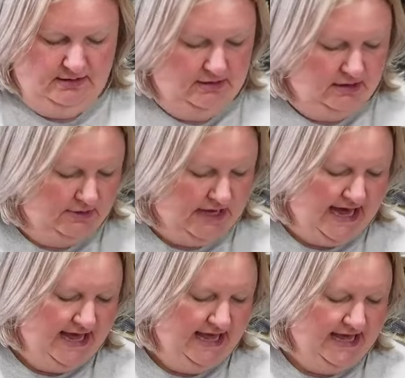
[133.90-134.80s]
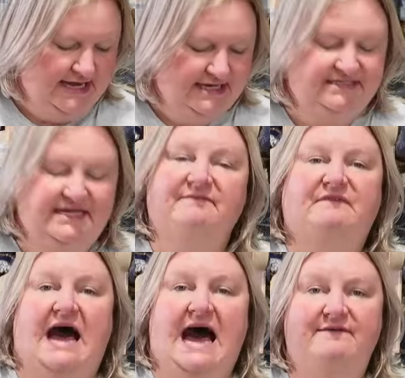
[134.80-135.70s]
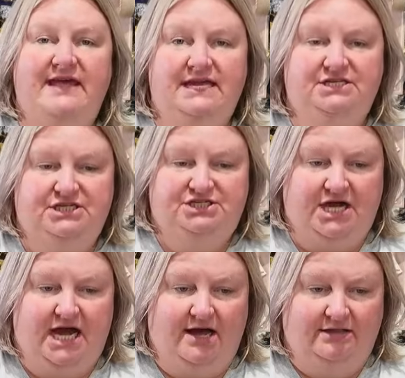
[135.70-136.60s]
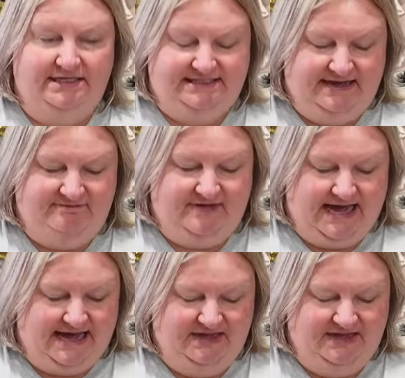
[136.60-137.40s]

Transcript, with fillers: Okay, and it's at five inches, y'all. It's at five